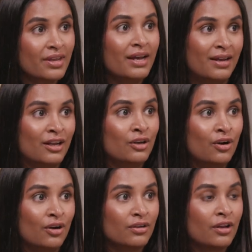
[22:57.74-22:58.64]
Yeah, a
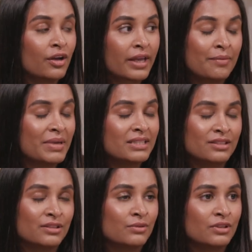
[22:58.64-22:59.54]
lot. I get
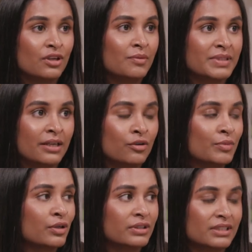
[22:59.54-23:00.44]
messages all the time saying, oh
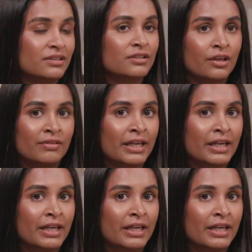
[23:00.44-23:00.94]
my God, this is so